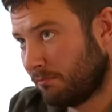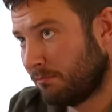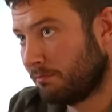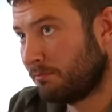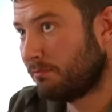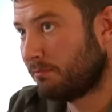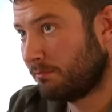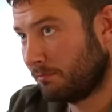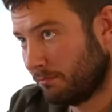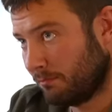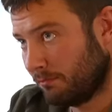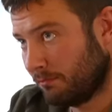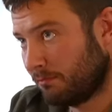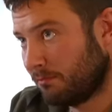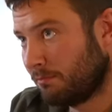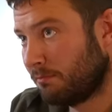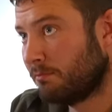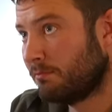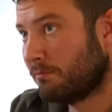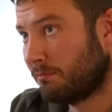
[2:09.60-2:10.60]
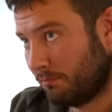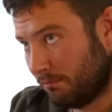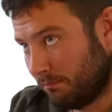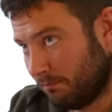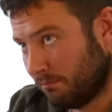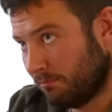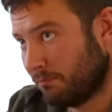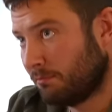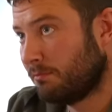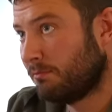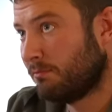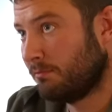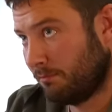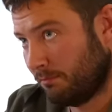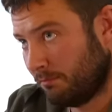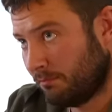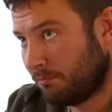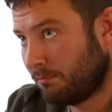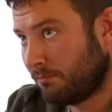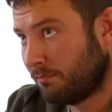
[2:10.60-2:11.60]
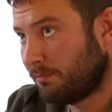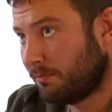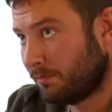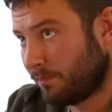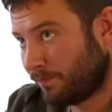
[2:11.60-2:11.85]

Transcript: it's cold, it's miserable. And as an